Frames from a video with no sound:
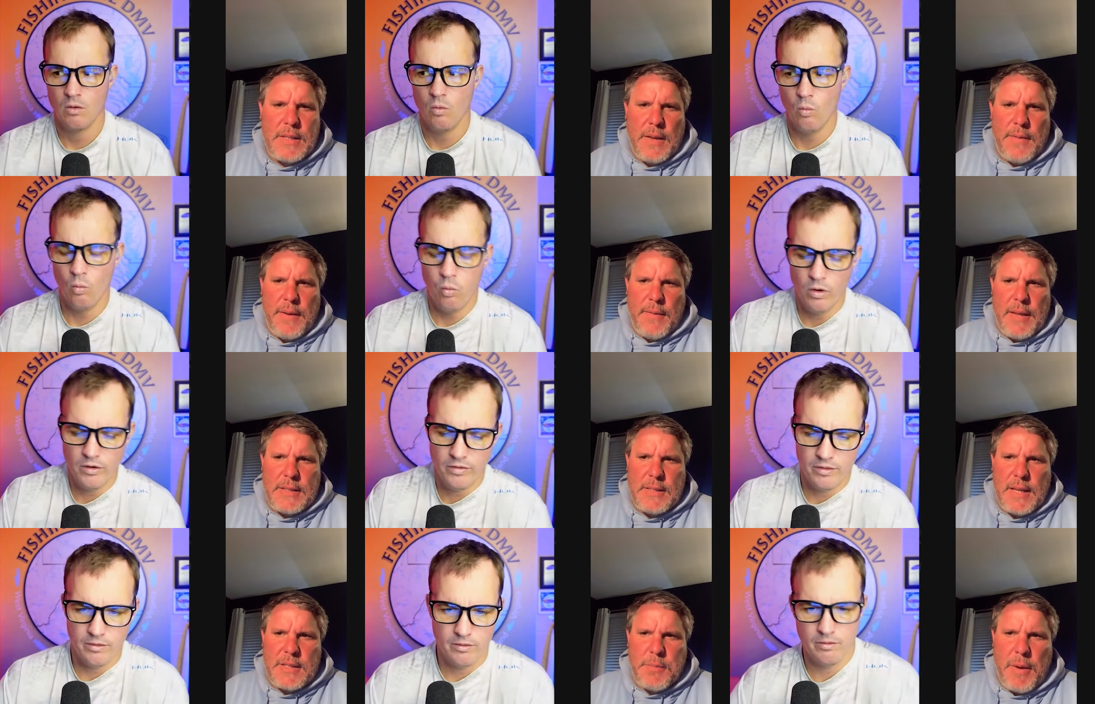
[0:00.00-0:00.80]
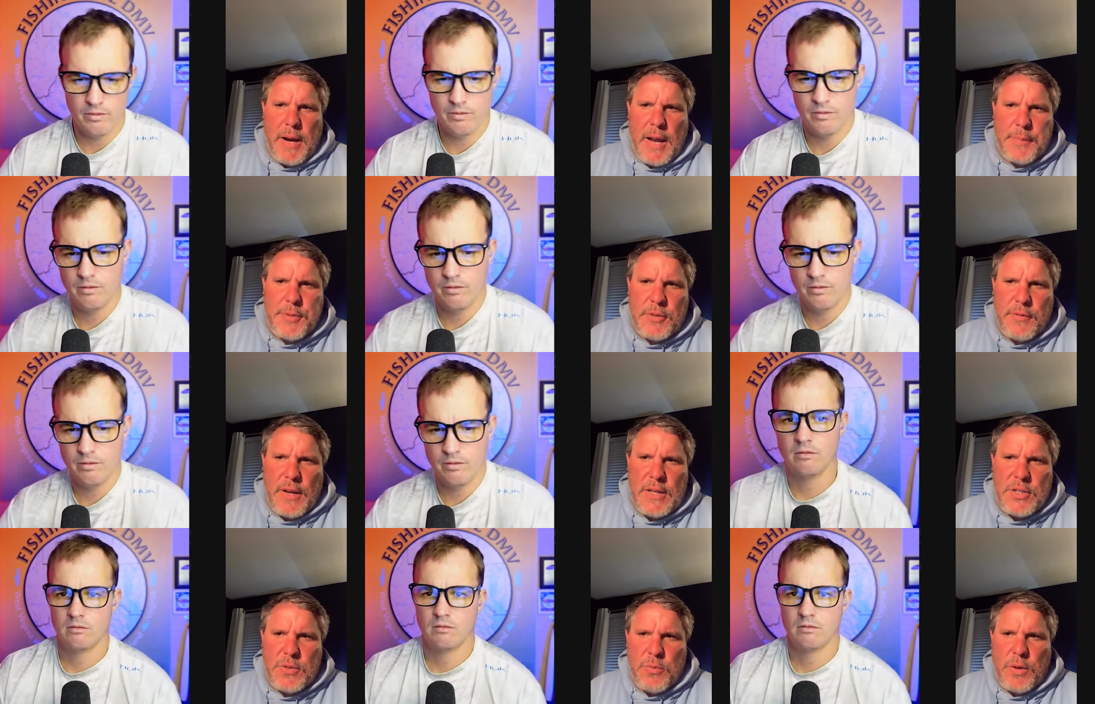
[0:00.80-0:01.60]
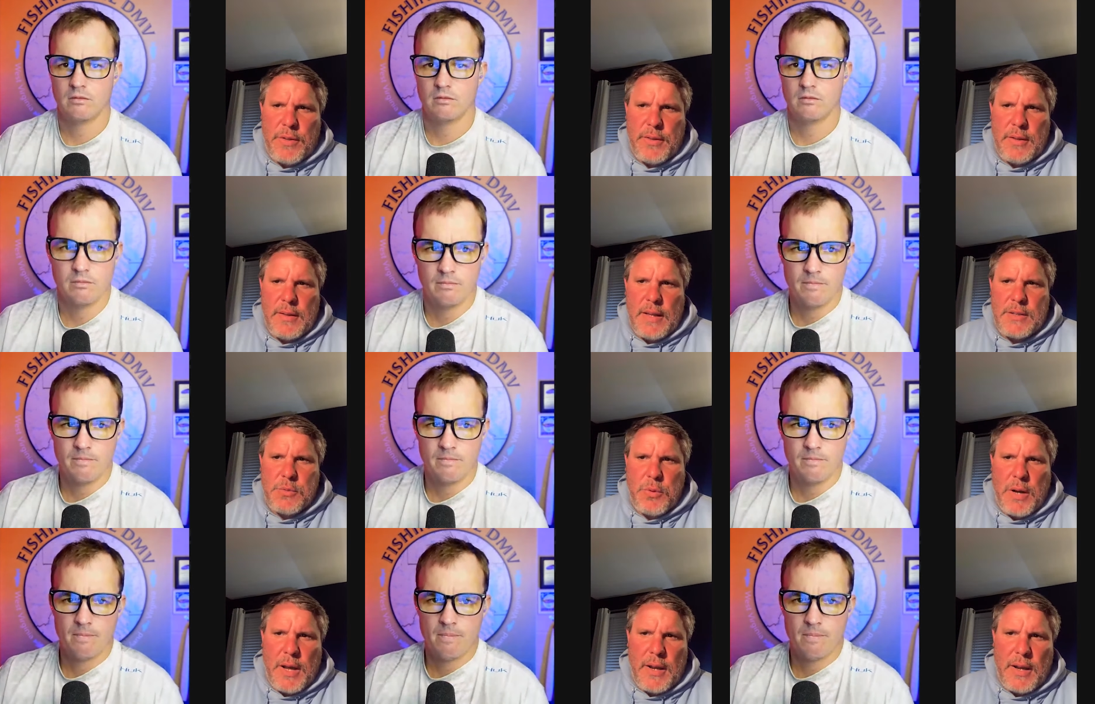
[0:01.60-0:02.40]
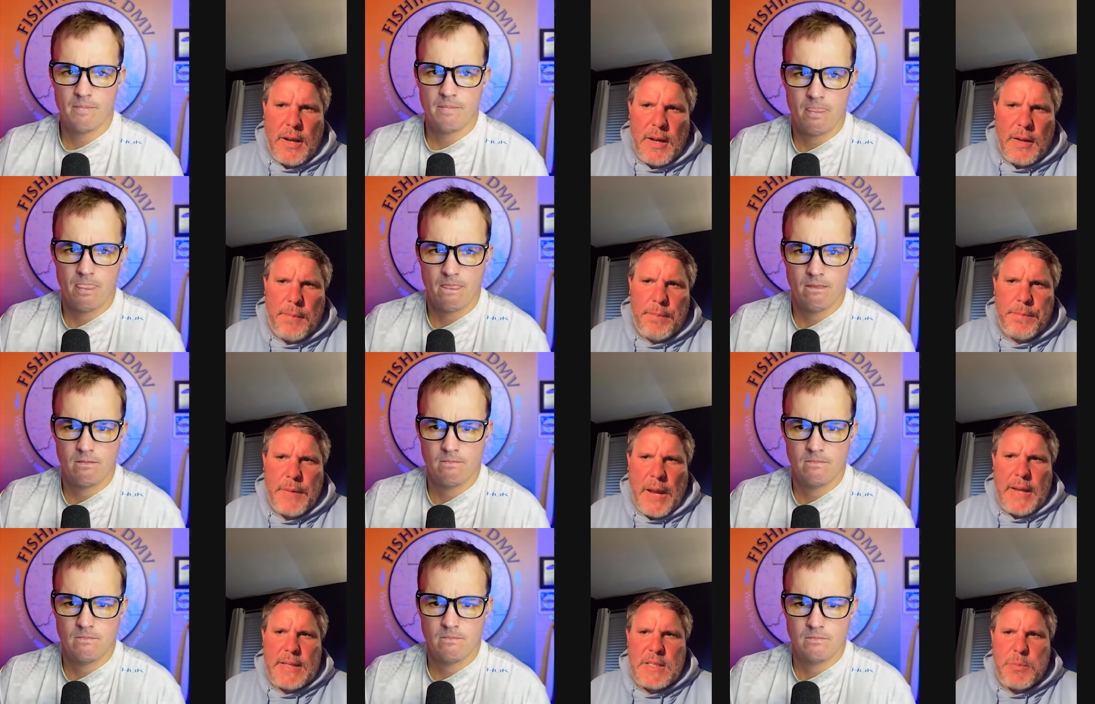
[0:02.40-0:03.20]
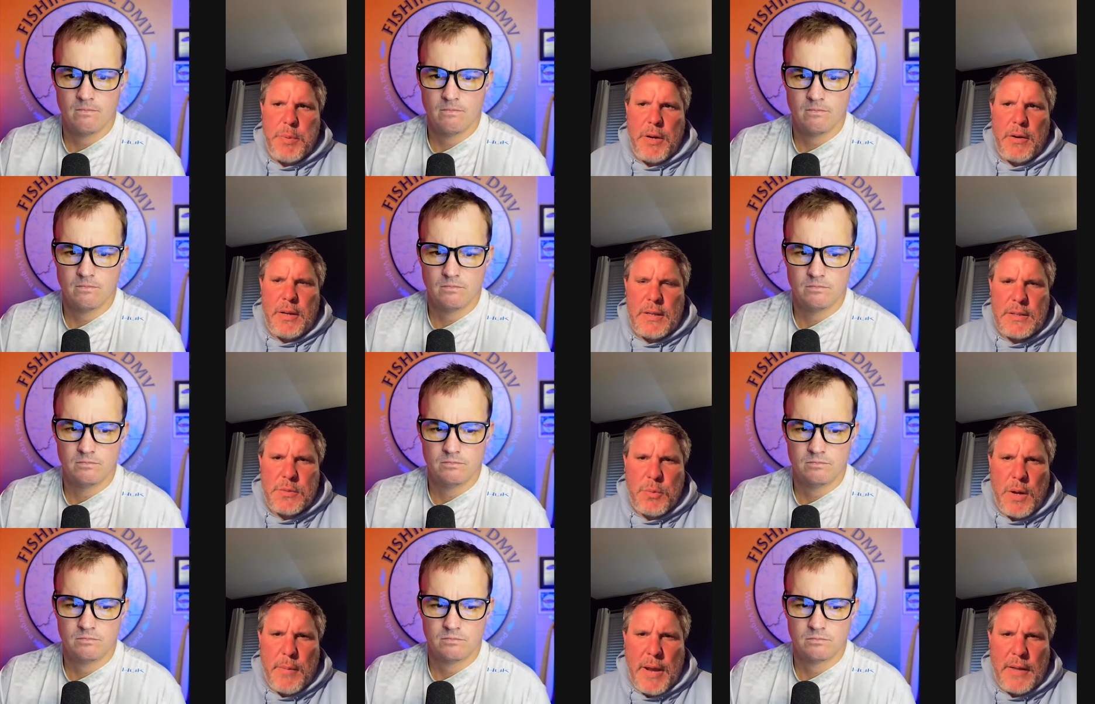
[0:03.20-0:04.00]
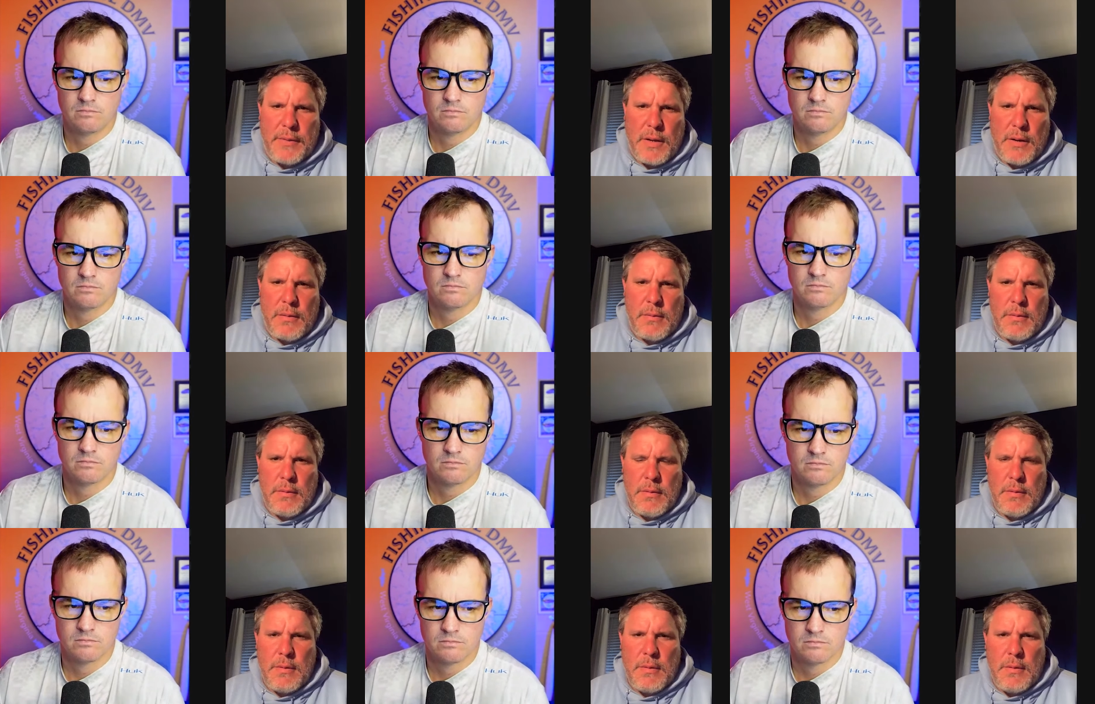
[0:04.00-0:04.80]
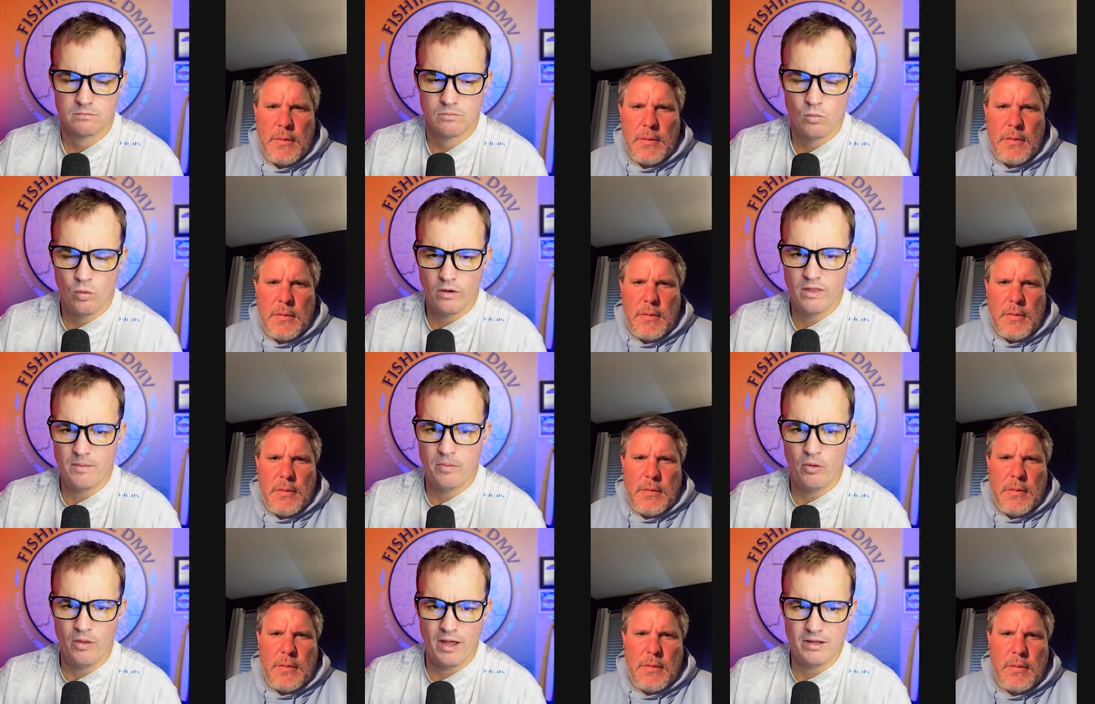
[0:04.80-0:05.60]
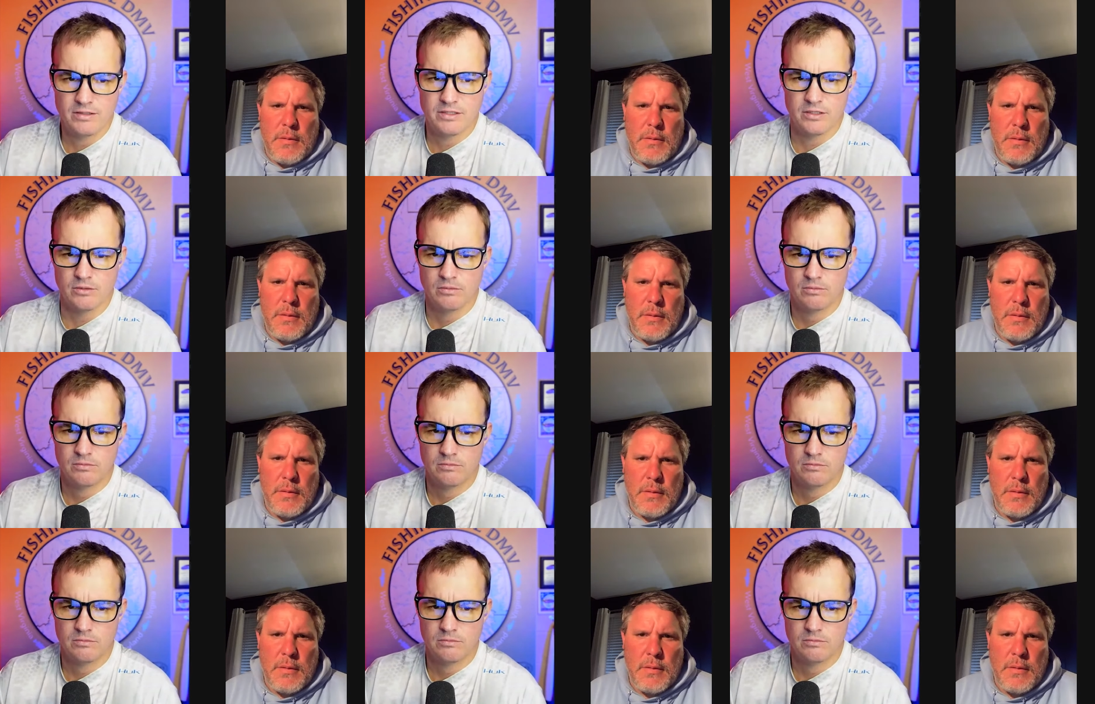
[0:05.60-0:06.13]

Speaker 1: That's my observation with it, and that's what I experience when I'm out there.
Speaker 2: Where do they pull out to?